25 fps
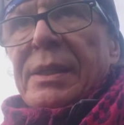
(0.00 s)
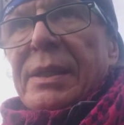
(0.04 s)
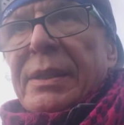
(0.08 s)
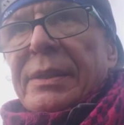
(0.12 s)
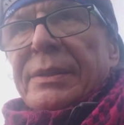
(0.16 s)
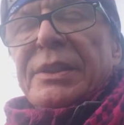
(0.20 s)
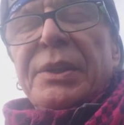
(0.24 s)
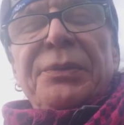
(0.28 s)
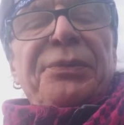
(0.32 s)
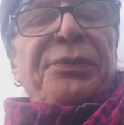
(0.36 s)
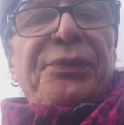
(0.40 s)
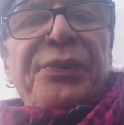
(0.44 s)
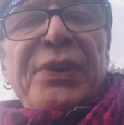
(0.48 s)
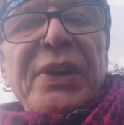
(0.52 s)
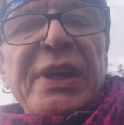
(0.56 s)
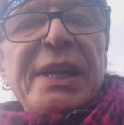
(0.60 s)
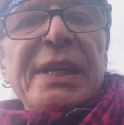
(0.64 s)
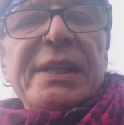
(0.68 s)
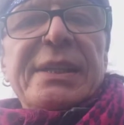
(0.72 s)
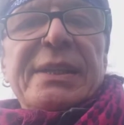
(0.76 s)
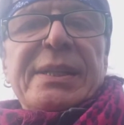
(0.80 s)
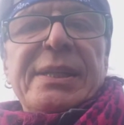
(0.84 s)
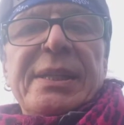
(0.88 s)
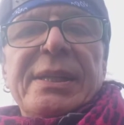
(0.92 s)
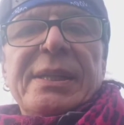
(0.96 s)

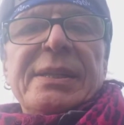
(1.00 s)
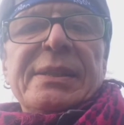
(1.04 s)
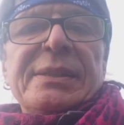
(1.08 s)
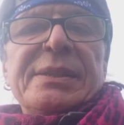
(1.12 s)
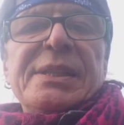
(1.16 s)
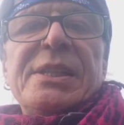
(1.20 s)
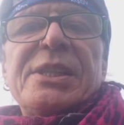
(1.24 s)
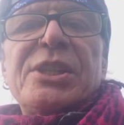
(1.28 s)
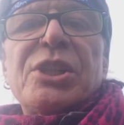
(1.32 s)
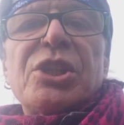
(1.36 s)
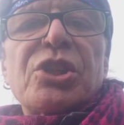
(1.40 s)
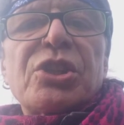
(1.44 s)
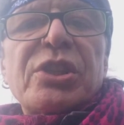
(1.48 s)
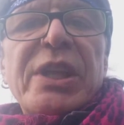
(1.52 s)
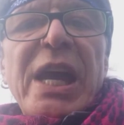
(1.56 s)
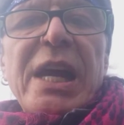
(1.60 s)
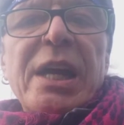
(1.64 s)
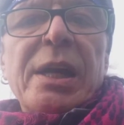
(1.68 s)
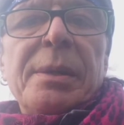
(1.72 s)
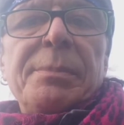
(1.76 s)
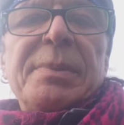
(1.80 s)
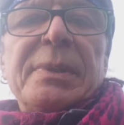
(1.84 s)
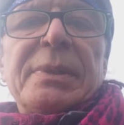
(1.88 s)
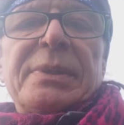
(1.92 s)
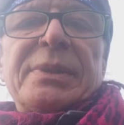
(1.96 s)
defeat this
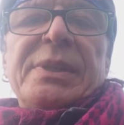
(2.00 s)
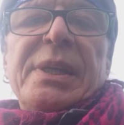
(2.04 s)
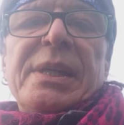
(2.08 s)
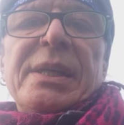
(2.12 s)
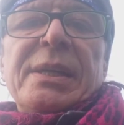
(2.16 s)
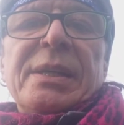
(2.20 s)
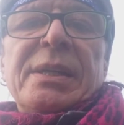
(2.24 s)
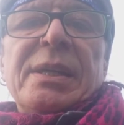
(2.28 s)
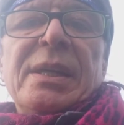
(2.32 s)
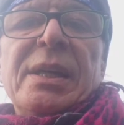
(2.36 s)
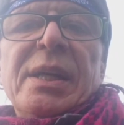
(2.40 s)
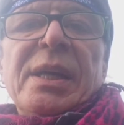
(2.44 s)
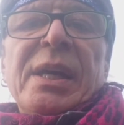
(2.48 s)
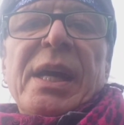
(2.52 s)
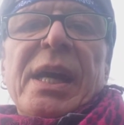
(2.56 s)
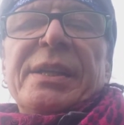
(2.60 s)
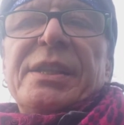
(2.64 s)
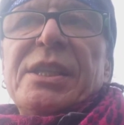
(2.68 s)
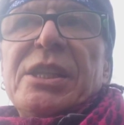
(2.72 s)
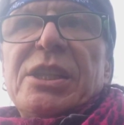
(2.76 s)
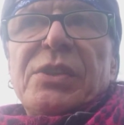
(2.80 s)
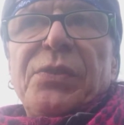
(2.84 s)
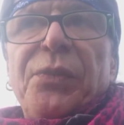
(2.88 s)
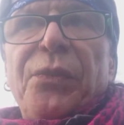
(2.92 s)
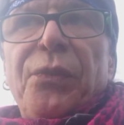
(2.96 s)
terrible thing,
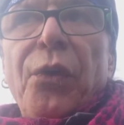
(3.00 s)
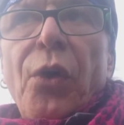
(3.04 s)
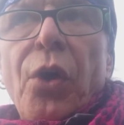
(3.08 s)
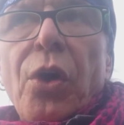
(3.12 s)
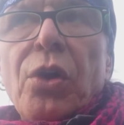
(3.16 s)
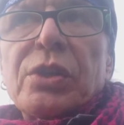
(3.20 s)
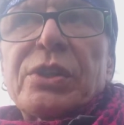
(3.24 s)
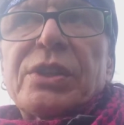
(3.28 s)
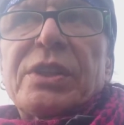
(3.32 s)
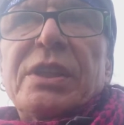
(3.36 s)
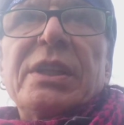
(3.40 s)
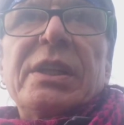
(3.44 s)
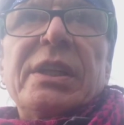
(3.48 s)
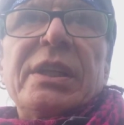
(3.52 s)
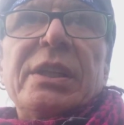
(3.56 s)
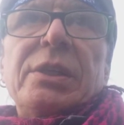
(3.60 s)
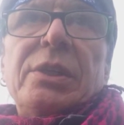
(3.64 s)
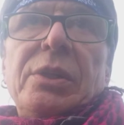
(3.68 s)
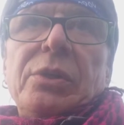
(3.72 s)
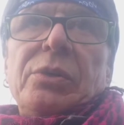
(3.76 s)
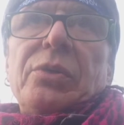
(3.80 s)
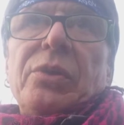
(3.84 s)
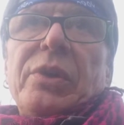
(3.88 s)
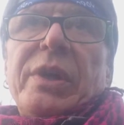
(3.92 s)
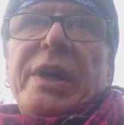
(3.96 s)
this false
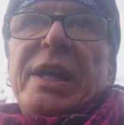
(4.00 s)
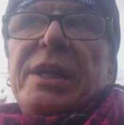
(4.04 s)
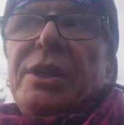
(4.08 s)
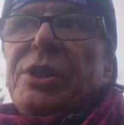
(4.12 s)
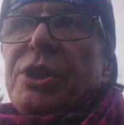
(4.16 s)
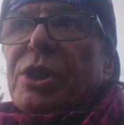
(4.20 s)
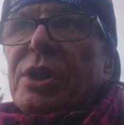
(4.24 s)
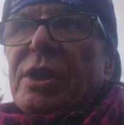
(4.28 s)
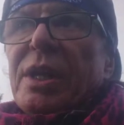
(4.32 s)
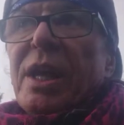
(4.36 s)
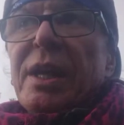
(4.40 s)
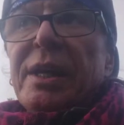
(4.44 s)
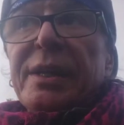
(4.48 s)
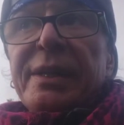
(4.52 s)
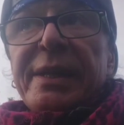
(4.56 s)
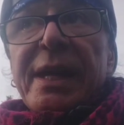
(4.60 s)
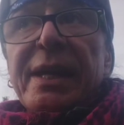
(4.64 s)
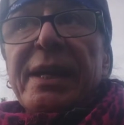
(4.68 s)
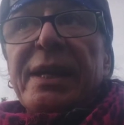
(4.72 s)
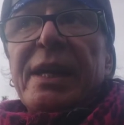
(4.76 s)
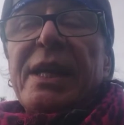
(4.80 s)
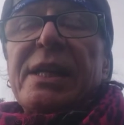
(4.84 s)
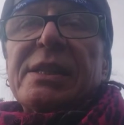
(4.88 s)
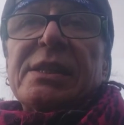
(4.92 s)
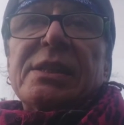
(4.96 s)
inauguration.
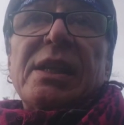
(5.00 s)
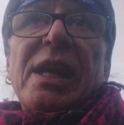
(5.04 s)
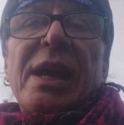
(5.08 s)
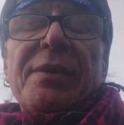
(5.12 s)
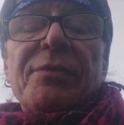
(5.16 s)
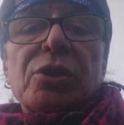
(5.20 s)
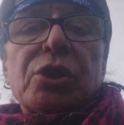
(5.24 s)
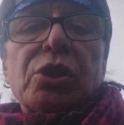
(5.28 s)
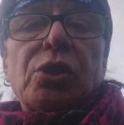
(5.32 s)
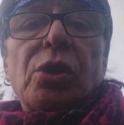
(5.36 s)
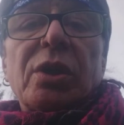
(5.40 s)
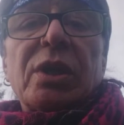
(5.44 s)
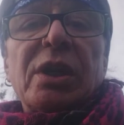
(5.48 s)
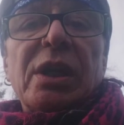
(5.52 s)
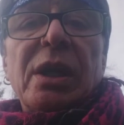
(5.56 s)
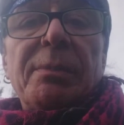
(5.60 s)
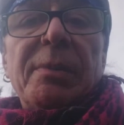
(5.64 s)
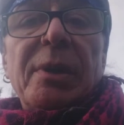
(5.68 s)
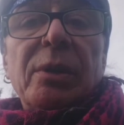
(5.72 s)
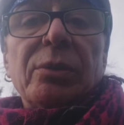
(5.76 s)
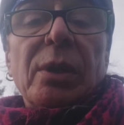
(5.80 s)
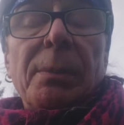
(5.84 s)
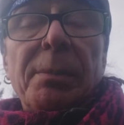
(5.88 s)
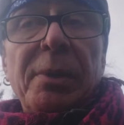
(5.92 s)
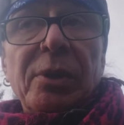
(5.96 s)
Yeah, yesterday I was talking
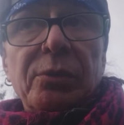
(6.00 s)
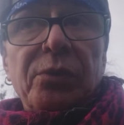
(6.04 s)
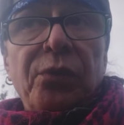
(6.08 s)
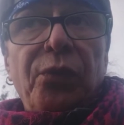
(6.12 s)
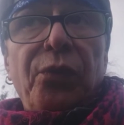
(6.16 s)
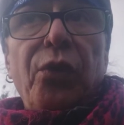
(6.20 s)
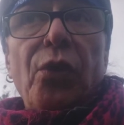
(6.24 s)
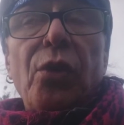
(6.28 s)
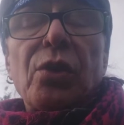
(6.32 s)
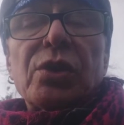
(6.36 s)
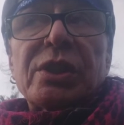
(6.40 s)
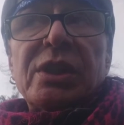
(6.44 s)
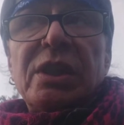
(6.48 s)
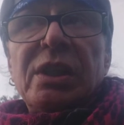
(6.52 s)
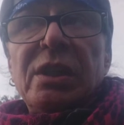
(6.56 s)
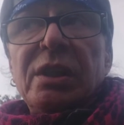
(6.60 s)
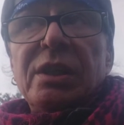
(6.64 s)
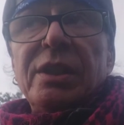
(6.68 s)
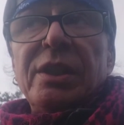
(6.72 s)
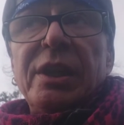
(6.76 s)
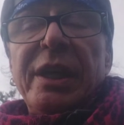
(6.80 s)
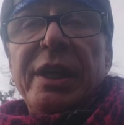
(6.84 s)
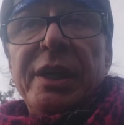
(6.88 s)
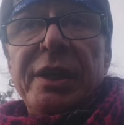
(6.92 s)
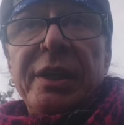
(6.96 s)
about false
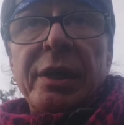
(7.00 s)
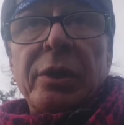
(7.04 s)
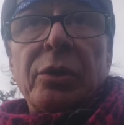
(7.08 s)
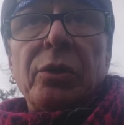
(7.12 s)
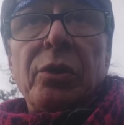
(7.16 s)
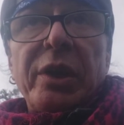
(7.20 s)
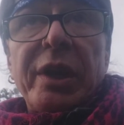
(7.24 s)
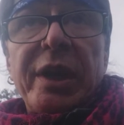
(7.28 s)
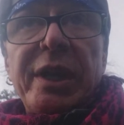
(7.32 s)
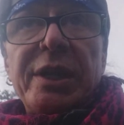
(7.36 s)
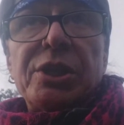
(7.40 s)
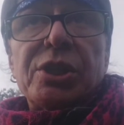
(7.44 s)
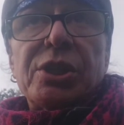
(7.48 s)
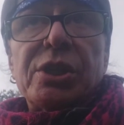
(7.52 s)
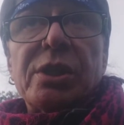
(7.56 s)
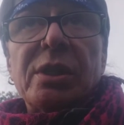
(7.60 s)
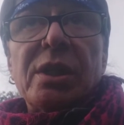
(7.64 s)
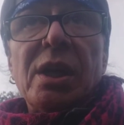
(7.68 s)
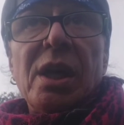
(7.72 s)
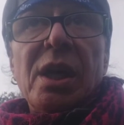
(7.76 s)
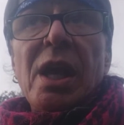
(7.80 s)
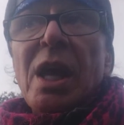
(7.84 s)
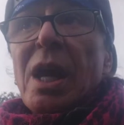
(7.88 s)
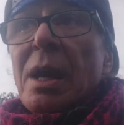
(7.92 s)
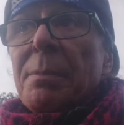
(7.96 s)
inauguration,
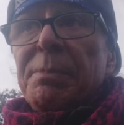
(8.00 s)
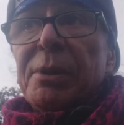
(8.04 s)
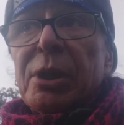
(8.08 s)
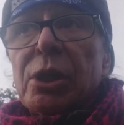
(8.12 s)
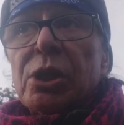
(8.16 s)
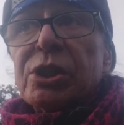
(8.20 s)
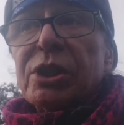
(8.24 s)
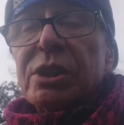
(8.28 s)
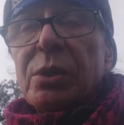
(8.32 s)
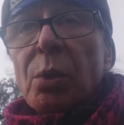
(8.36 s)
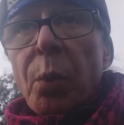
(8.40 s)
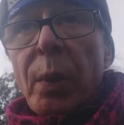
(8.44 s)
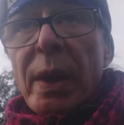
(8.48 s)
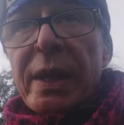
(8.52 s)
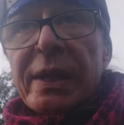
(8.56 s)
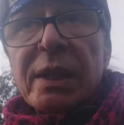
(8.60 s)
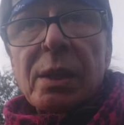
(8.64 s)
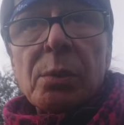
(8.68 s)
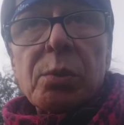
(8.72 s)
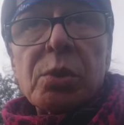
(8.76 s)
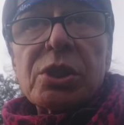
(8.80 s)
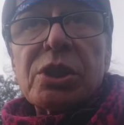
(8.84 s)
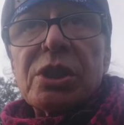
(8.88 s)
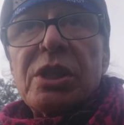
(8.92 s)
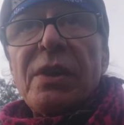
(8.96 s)
because the weather
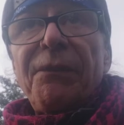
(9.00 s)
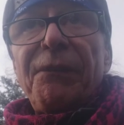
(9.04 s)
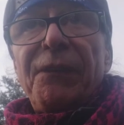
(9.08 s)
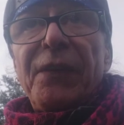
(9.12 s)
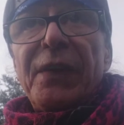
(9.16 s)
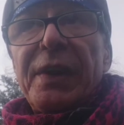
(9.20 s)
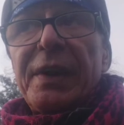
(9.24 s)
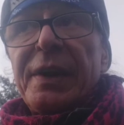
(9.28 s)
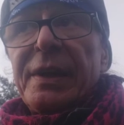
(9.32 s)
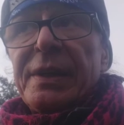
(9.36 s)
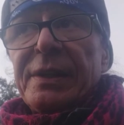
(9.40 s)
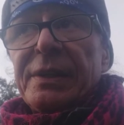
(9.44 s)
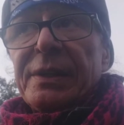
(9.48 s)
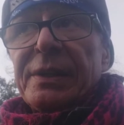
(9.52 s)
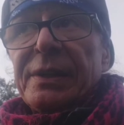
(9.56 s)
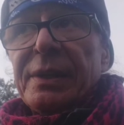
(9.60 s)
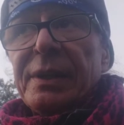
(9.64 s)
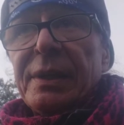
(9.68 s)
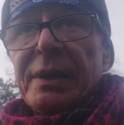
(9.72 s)
was different.